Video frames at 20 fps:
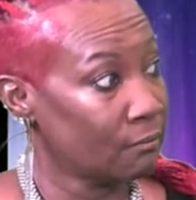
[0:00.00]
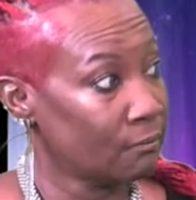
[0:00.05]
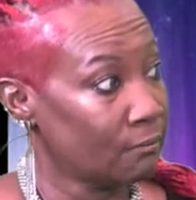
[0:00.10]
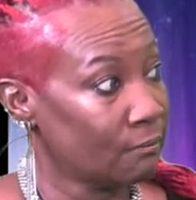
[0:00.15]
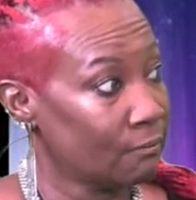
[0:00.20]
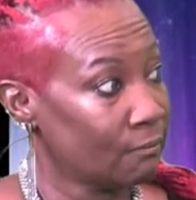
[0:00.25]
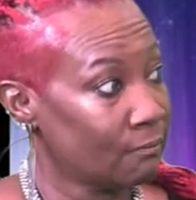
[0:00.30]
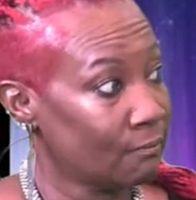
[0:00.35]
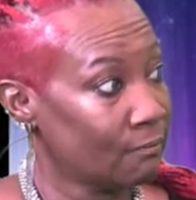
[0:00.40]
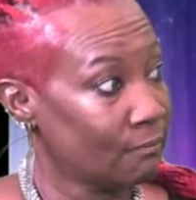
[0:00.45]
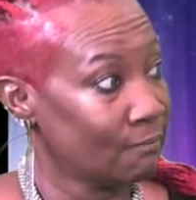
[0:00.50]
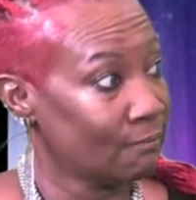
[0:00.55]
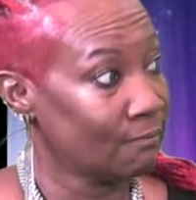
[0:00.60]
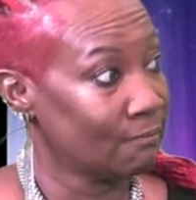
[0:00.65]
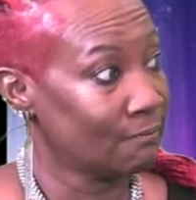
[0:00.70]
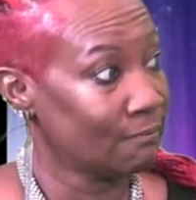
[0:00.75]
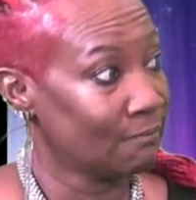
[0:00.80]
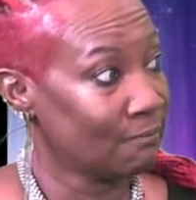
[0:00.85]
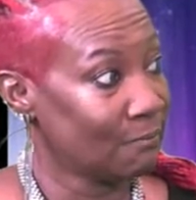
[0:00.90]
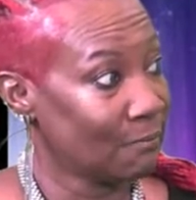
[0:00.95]
And
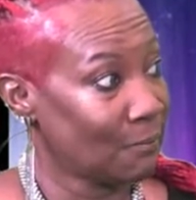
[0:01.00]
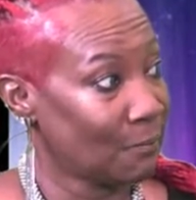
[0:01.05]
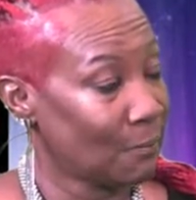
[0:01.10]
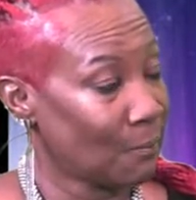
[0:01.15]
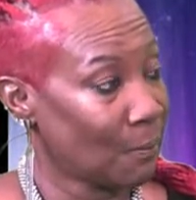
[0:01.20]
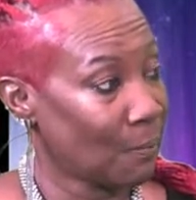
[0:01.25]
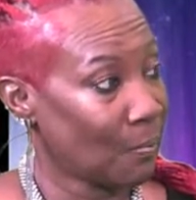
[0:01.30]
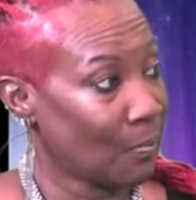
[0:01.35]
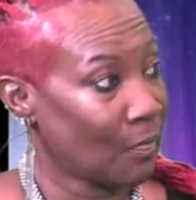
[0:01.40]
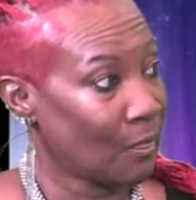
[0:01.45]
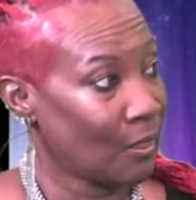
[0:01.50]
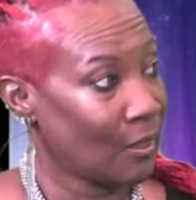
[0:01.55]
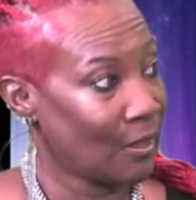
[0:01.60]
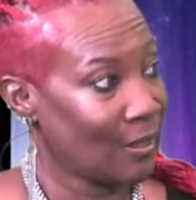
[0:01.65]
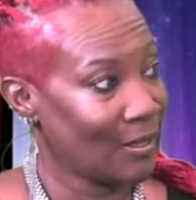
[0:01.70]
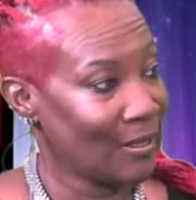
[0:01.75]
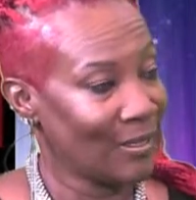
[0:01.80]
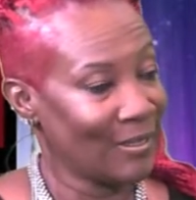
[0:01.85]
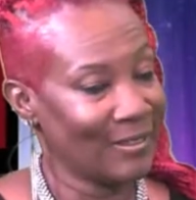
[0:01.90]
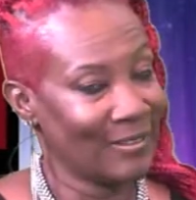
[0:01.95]
for our
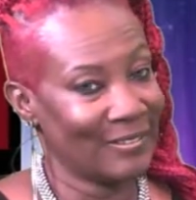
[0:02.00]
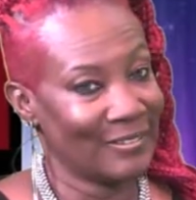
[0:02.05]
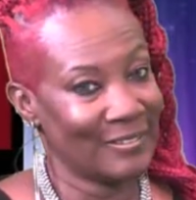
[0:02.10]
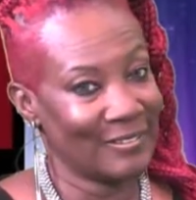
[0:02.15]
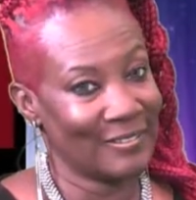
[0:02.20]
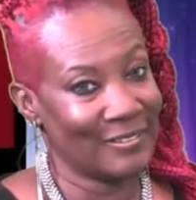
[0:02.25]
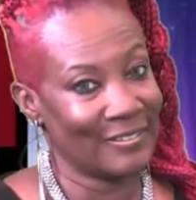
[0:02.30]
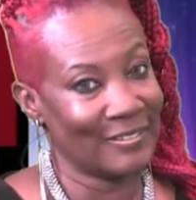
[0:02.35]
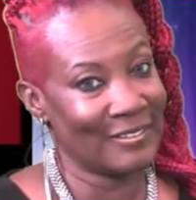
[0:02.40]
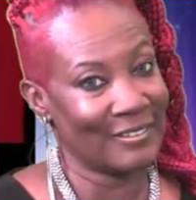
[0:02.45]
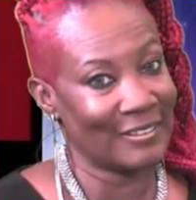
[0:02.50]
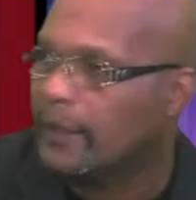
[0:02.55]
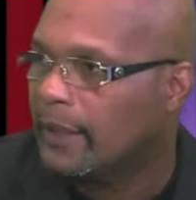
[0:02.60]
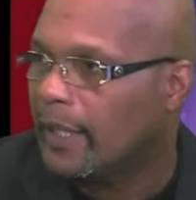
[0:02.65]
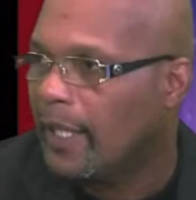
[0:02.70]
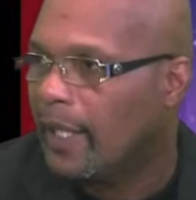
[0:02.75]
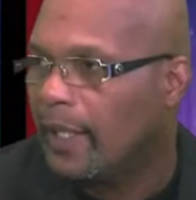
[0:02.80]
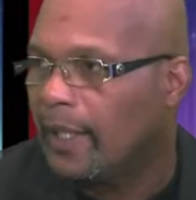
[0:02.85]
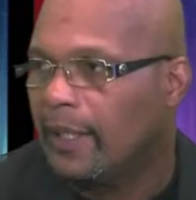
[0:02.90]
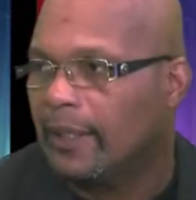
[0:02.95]
viewers that don't
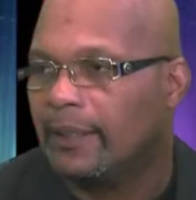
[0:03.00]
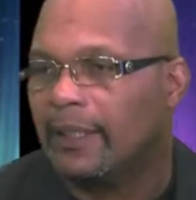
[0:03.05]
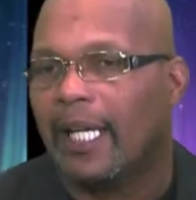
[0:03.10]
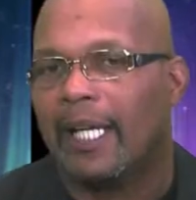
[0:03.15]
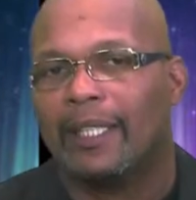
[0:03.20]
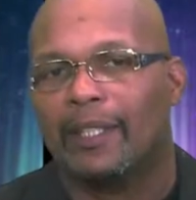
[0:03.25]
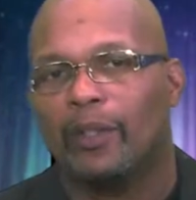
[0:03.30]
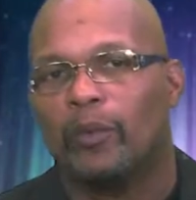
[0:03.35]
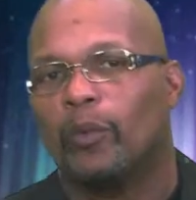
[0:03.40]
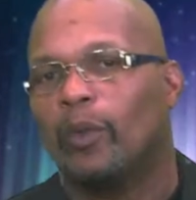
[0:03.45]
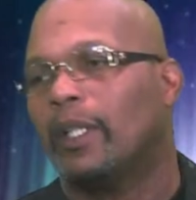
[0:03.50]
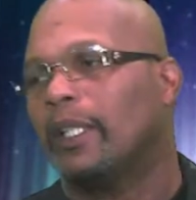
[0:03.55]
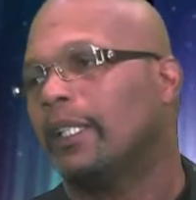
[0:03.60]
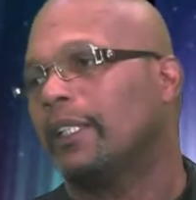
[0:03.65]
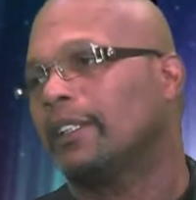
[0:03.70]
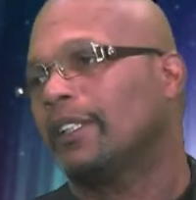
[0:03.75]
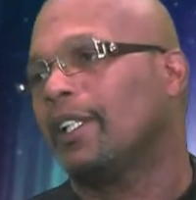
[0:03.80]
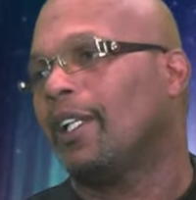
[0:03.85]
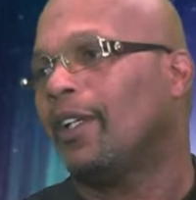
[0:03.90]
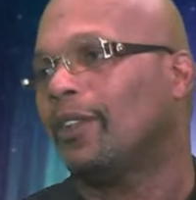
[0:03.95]
understand, exactly what
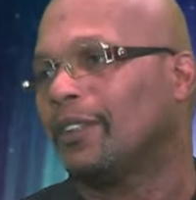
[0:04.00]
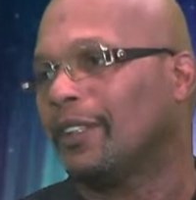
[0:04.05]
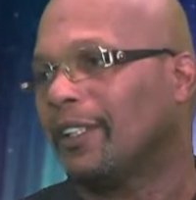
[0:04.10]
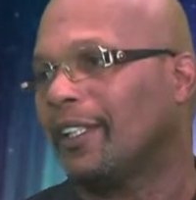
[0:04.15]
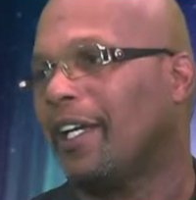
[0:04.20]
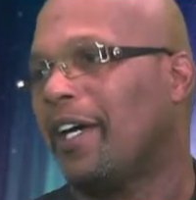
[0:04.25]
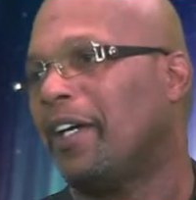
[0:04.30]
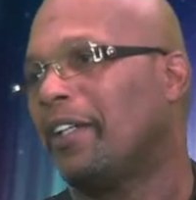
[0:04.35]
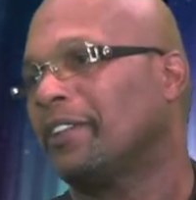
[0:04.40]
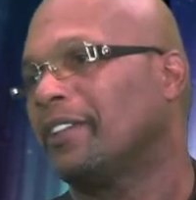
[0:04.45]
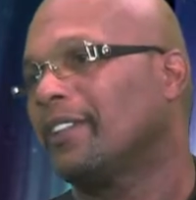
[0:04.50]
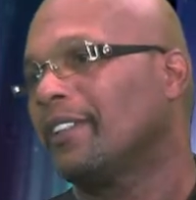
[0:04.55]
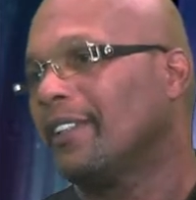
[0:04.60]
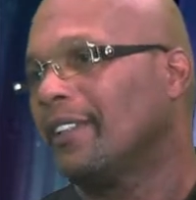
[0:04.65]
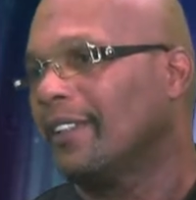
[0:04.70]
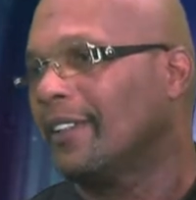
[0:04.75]
is closing costs?